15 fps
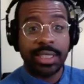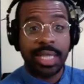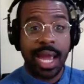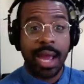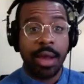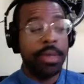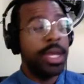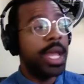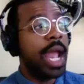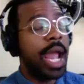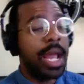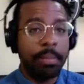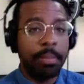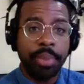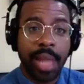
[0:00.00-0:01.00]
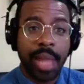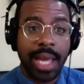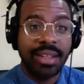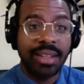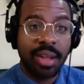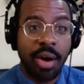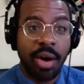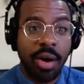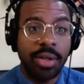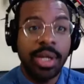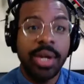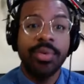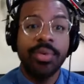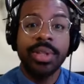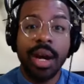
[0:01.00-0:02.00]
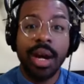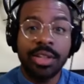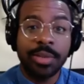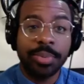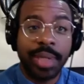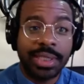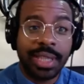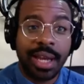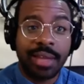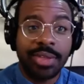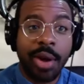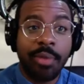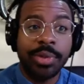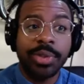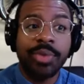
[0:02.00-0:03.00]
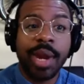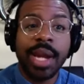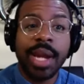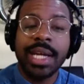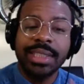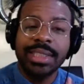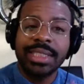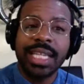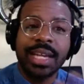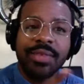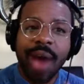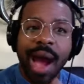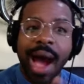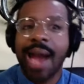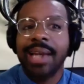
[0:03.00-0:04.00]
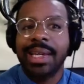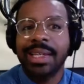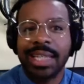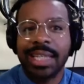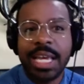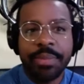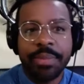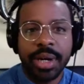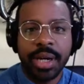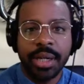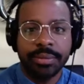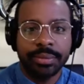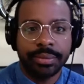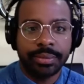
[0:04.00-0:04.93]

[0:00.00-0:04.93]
down and play along with other players that I thought were great and see if I can keep up.